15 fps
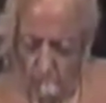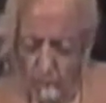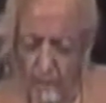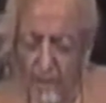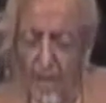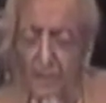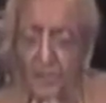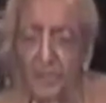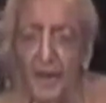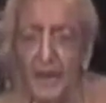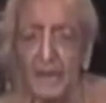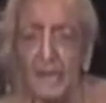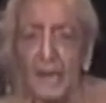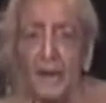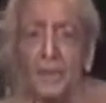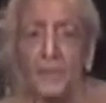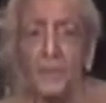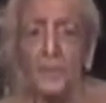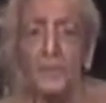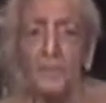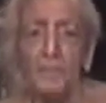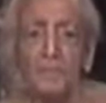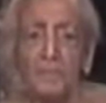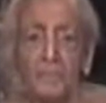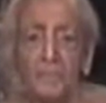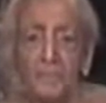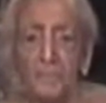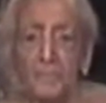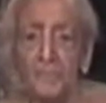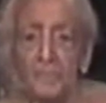can I find out?
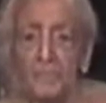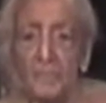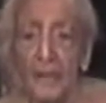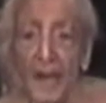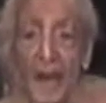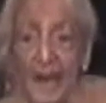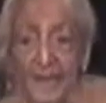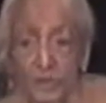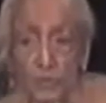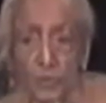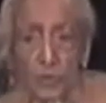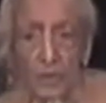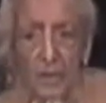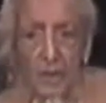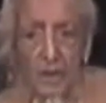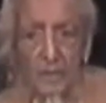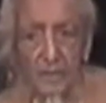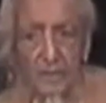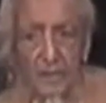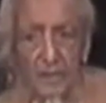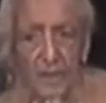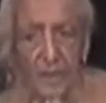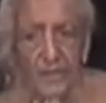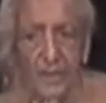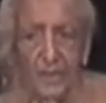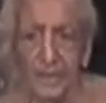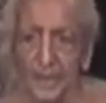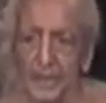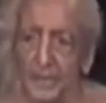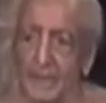Actually, not
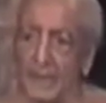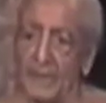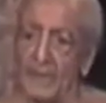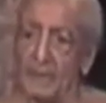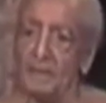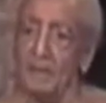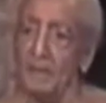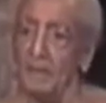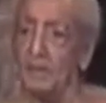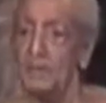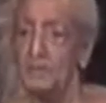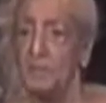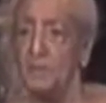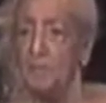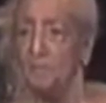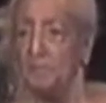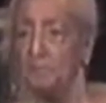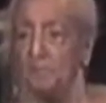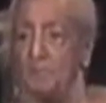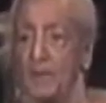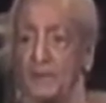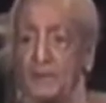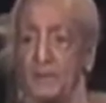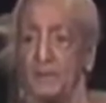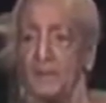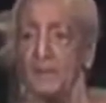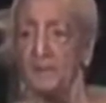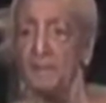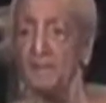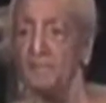theoretically, make
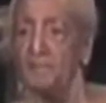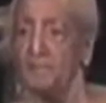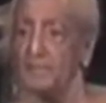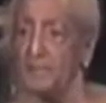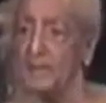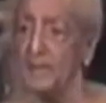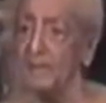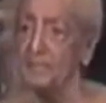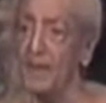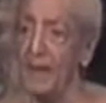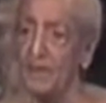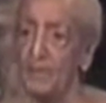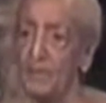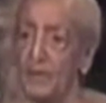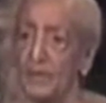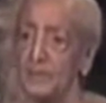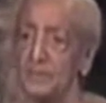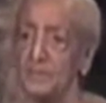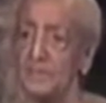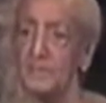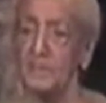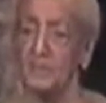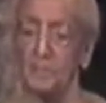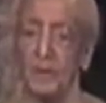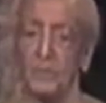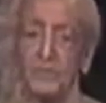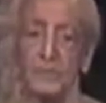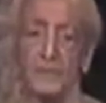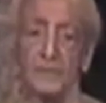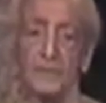evaluations
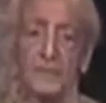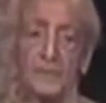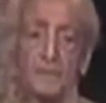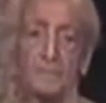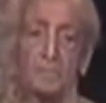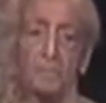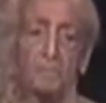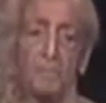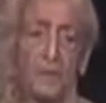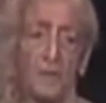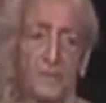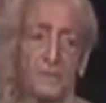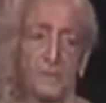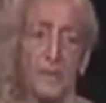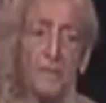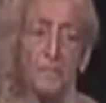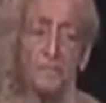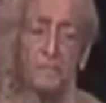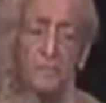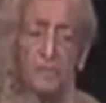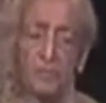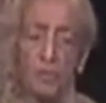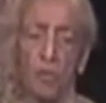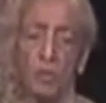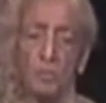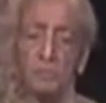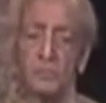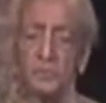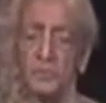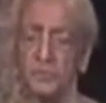about it and form
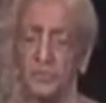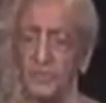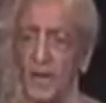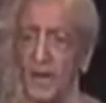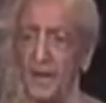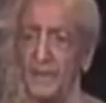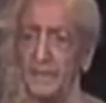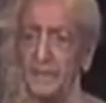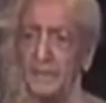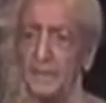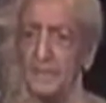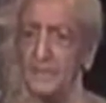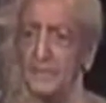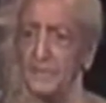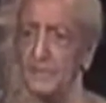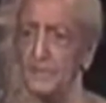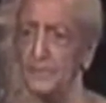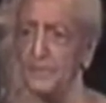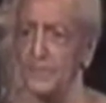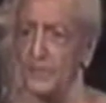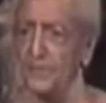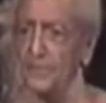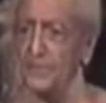societies and, you know,